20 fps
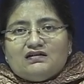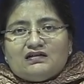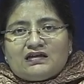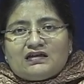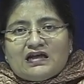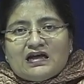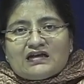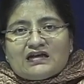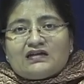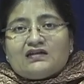
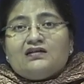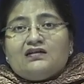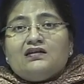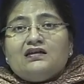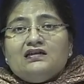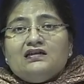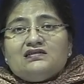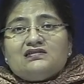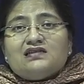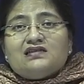
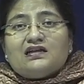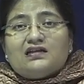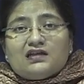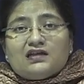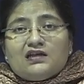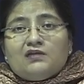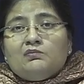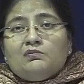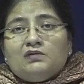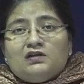categories that
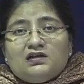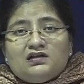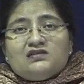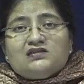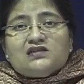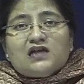emerge